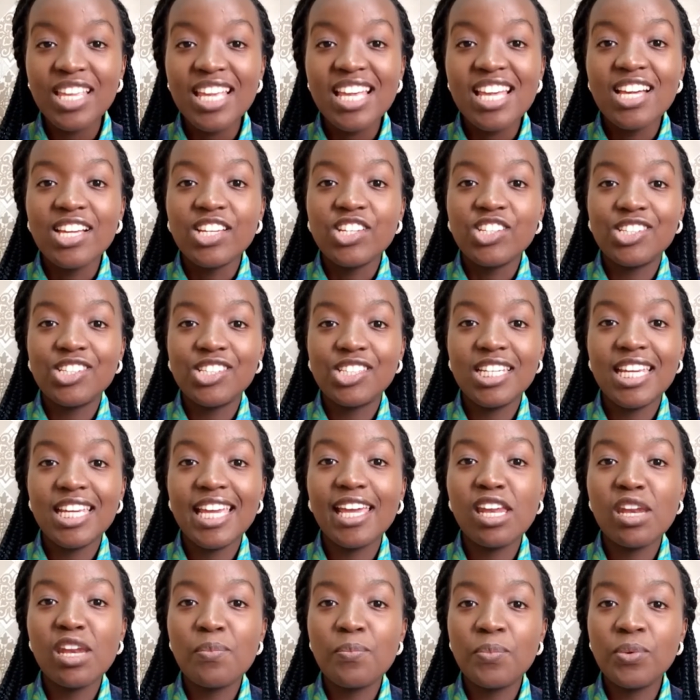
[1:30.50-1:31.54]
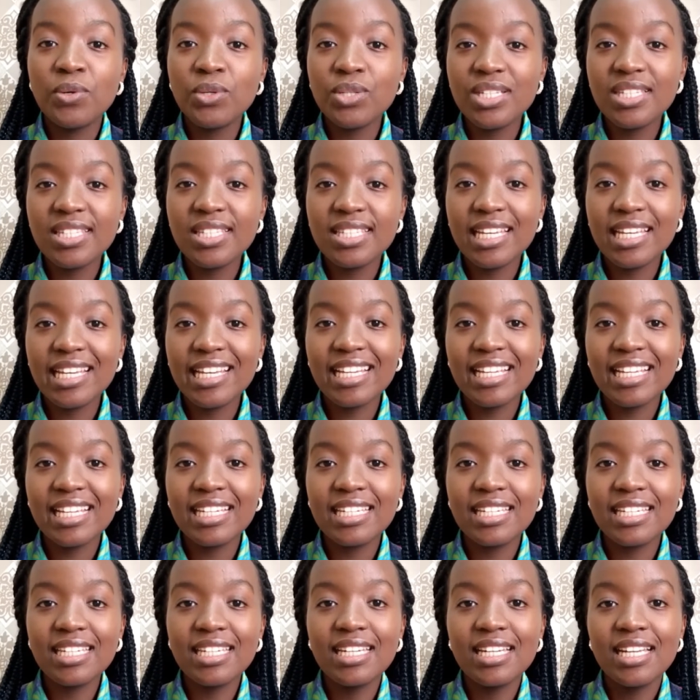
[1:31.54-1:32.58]
She had
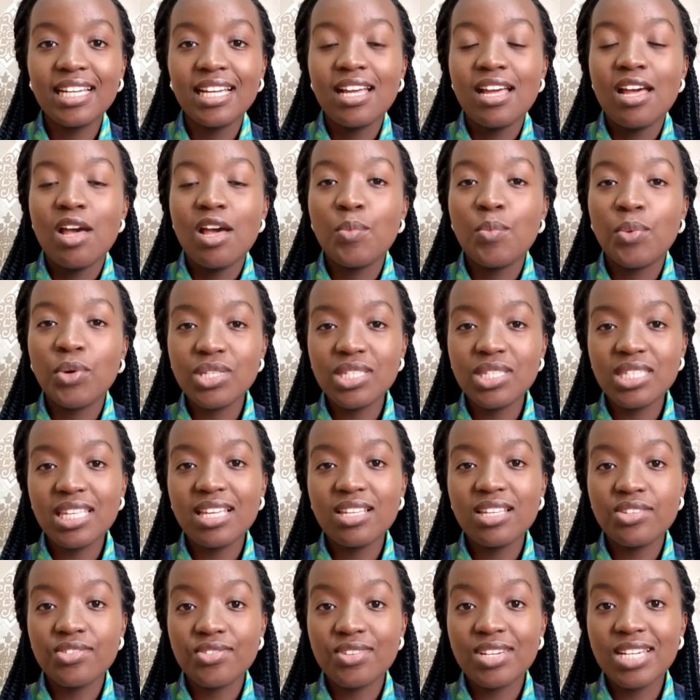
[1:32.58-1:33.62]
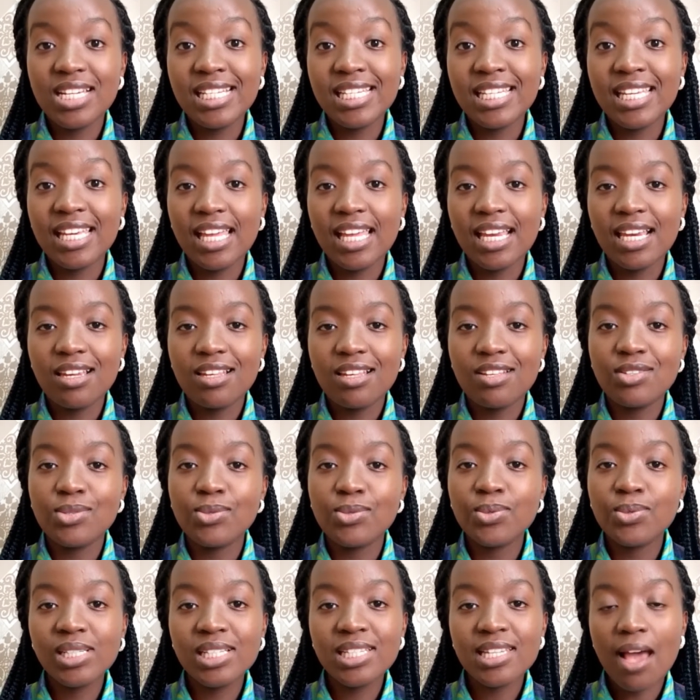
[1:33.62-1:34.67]
posted posters written, "Is
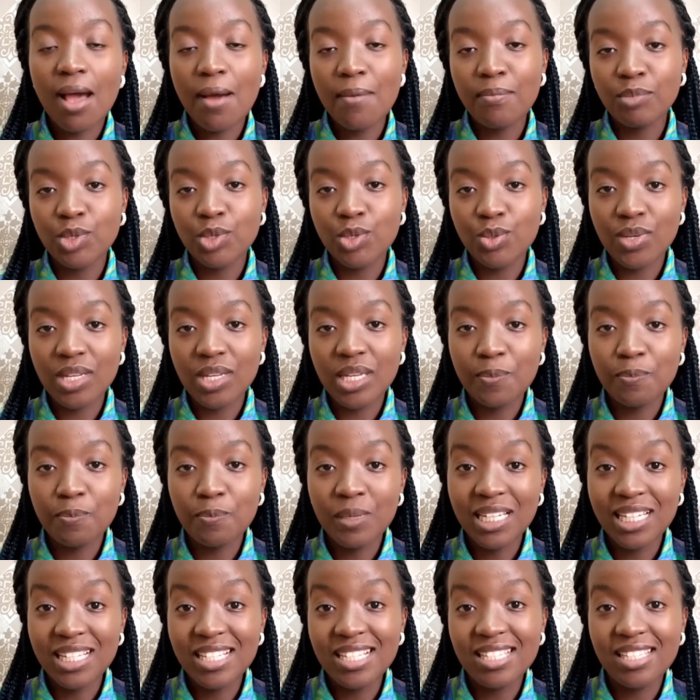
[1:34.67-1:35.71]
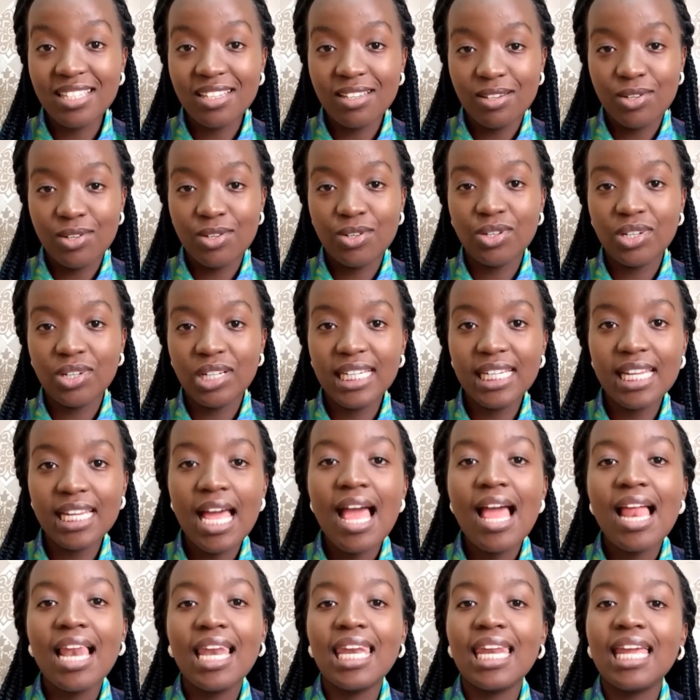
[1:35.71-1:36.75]
what I'm doing pleasing God?"
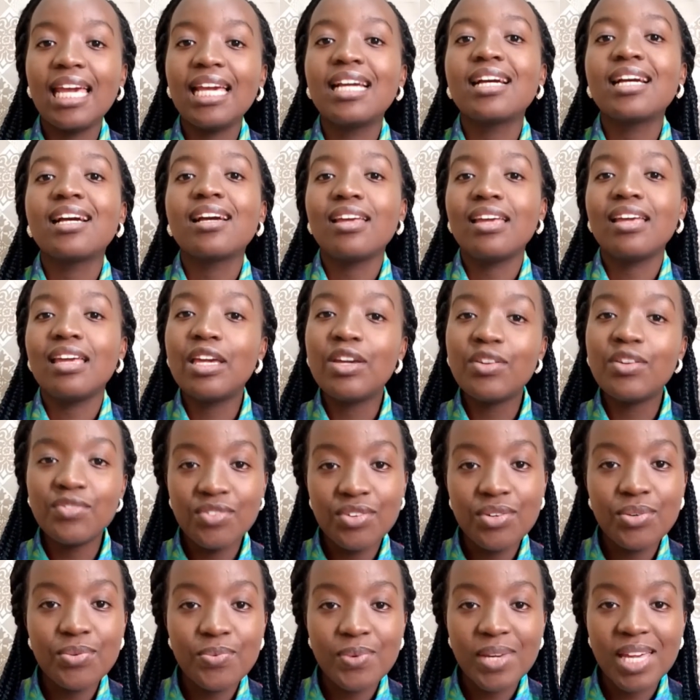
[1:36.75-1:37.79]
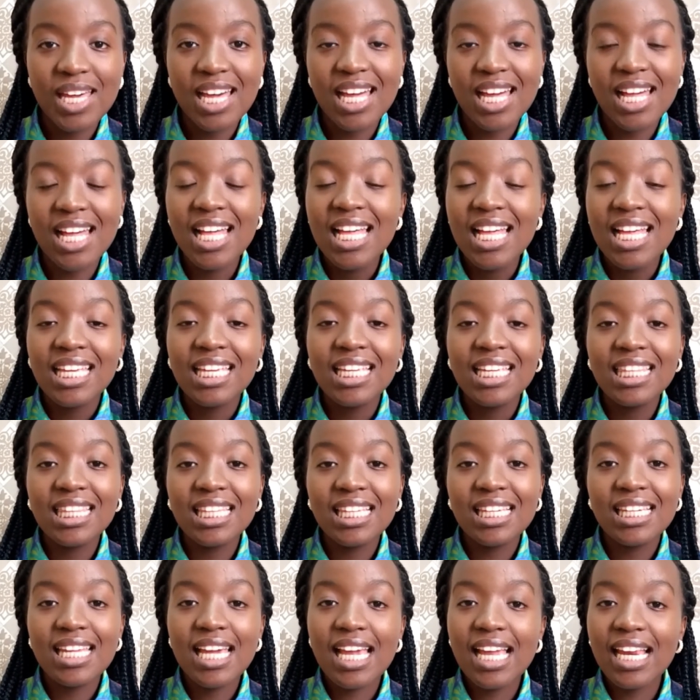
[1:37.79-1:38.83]
like everywhere, in the
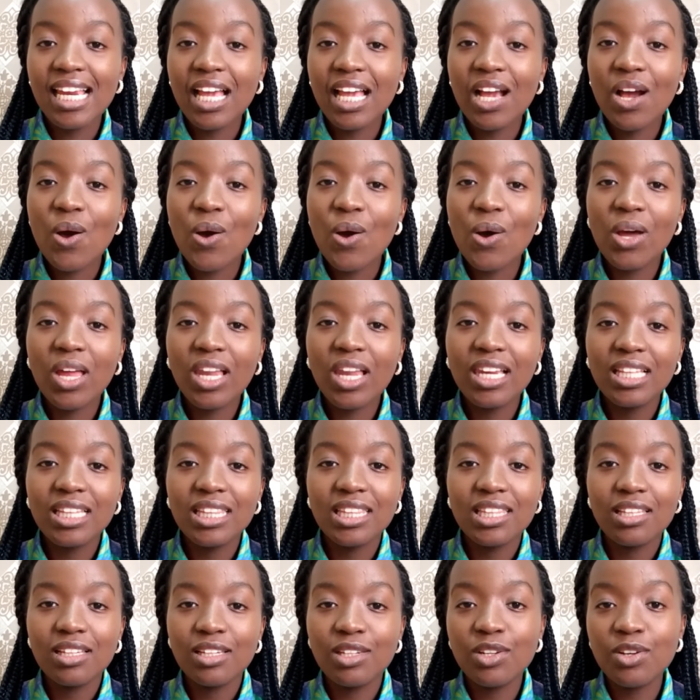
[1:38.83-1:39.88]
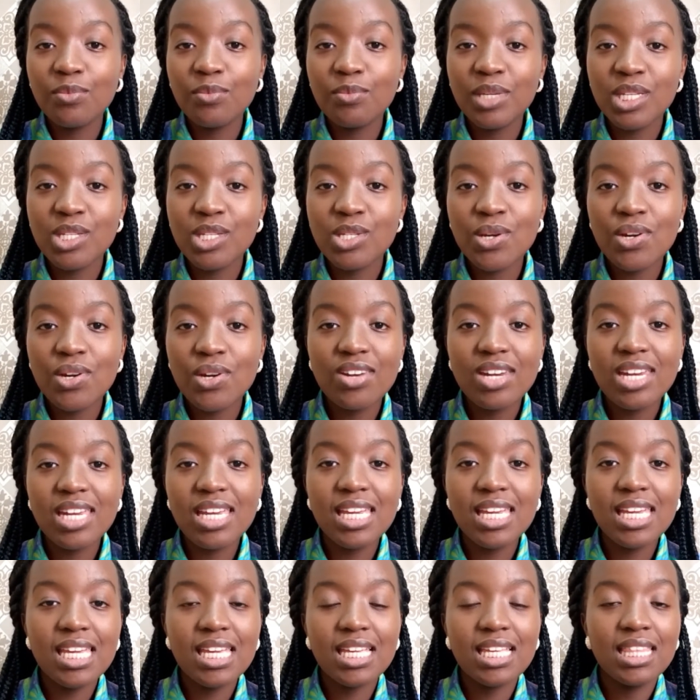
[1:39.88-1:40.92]
dining hall, in the
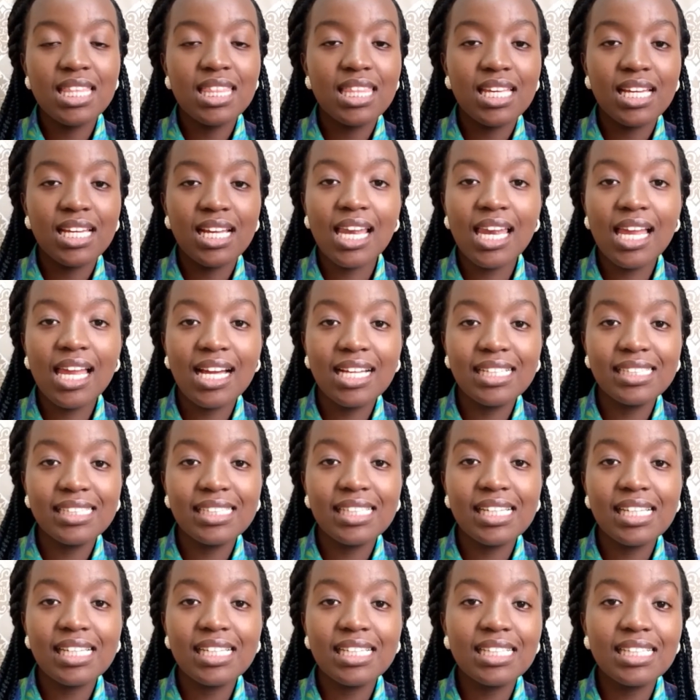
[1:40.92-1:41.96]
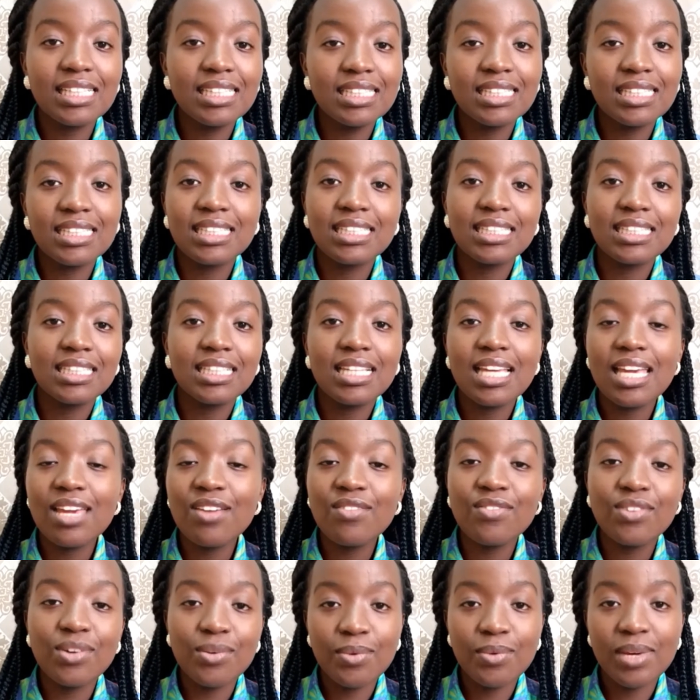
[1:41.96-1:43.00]
dormitory, in the classes,
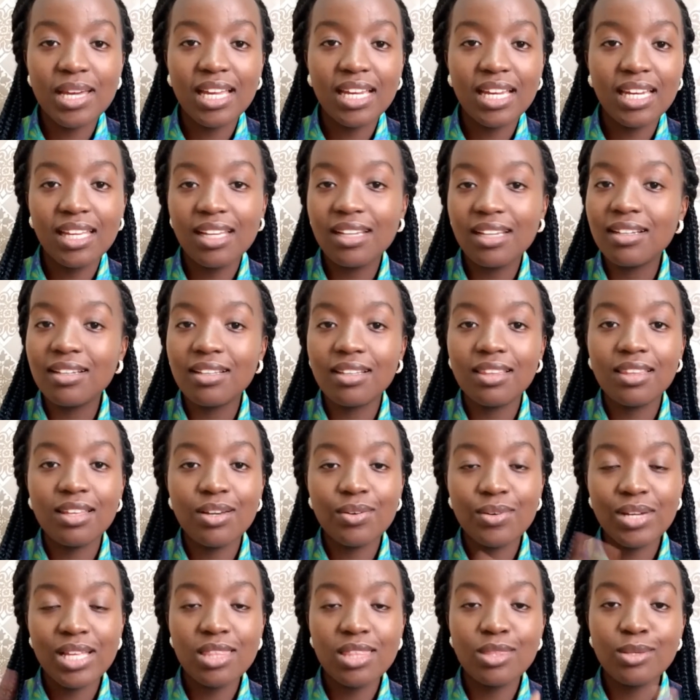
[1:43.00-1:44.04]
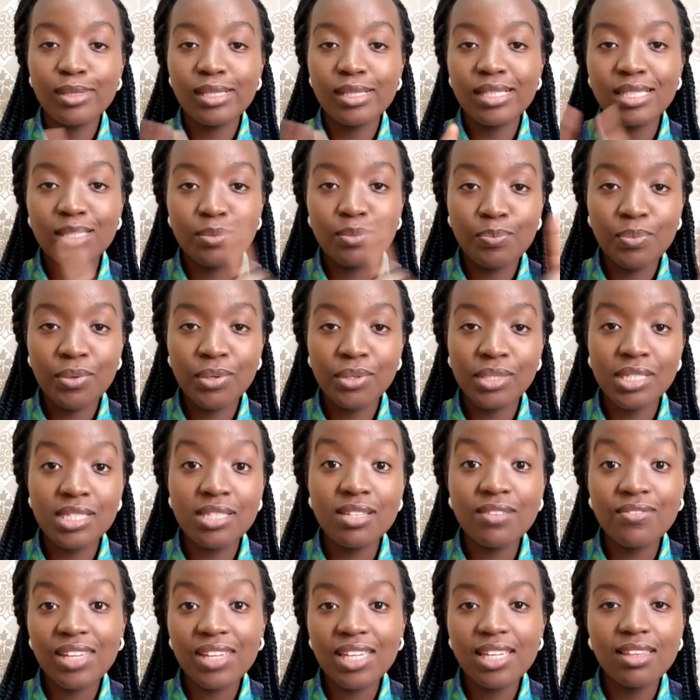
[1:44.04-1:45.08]
everywhere. Like there were those posts,
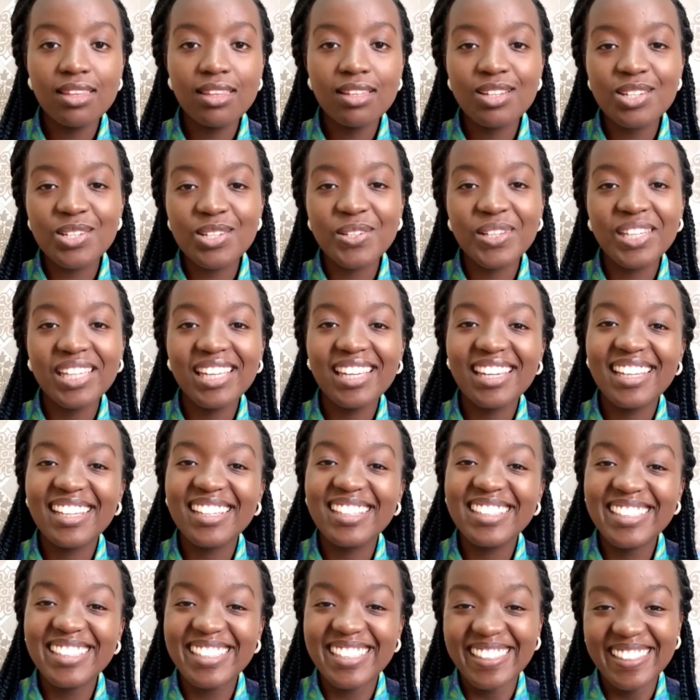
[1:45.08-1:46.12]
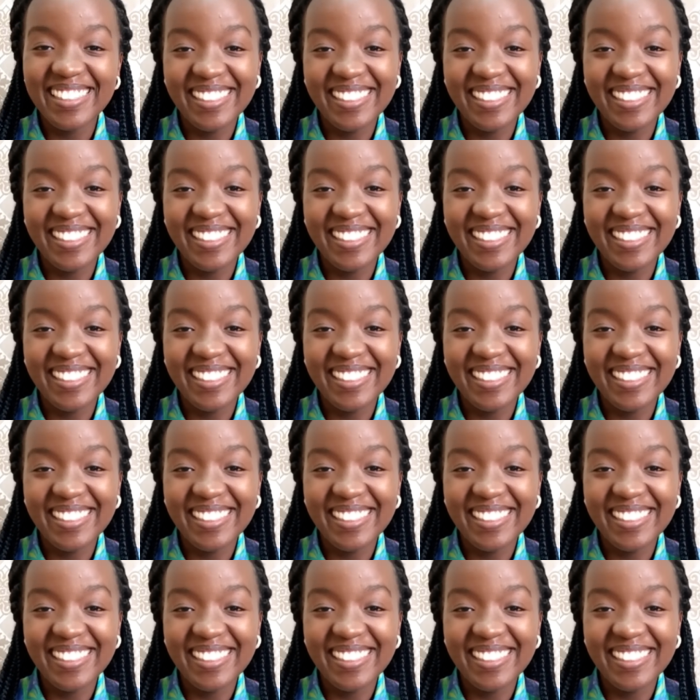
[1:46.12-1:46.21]
even in the toilets.